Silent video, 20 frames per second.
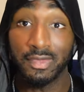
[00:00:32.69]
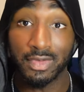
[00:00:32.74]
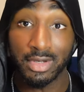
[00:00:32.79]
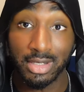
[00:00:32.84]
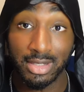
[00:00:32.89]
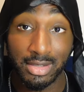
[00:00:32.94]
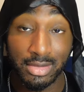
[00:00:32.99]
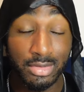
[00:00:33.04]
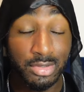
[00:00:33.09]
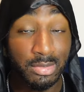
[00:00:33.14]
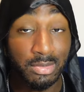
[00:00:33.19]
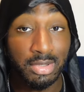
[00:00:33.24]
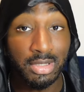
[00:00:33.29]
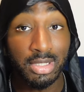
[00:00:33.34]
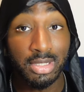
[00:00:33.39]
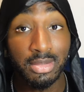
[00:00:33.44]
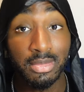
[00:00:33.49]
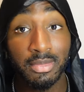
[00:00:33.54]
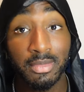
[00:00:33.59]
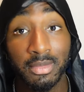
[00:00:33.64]
videos,
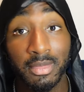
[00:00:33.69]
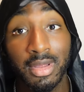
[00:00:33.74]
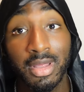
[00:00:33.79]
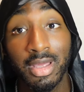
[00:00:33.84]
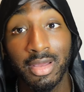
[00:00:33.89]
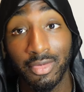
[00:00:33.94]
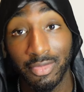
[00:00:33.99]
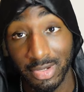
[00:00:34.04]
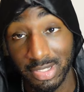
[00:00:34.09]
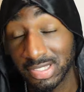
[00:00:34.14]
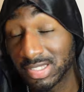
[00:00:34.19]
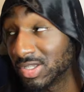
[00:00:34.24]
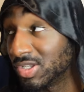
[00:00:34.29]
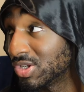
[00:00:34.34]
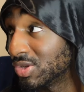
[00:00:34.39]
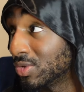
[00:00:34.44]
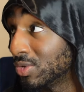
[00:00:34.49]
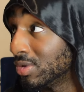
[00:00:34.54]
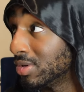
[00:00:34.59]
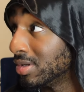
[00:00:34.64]
but rest
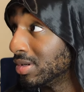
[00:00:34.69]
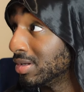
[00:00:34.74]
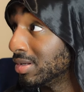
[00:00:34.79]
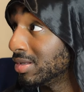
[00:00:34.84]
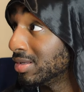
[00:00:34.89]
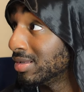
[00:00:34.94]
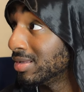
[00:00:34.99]
assured,